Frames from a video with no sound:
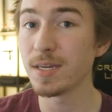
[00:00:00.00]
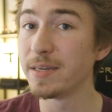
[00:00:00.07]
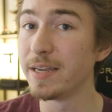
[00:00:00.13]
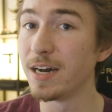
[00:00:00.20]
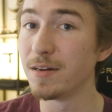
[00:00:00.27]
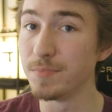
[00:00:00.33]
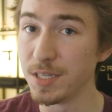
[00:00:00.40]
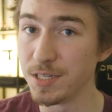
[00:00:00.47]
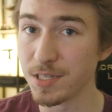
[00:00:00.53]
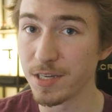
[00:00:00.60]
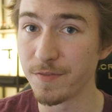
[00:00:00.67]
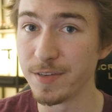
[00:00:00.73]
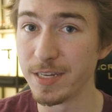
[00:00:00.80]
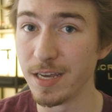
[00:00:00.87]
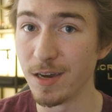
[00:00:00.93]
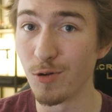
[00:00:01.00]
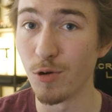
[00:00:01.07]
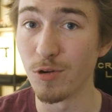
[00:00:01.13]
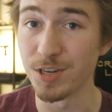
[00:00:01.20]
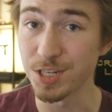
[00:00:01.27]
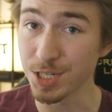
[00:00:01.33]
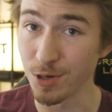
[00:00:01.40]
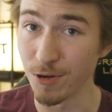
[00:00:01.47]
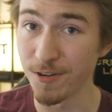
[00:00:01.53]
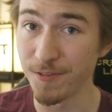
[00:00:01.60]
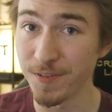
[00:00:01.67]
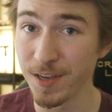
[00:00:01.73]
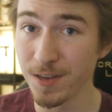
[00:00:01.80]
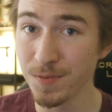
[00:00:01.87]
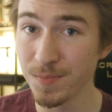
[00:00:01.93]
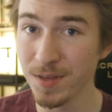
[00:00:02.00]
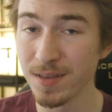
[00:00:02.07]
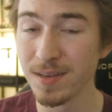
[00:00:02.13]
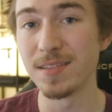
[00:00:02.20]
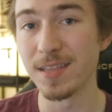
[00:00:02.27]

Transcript: Now, a music video or a short film,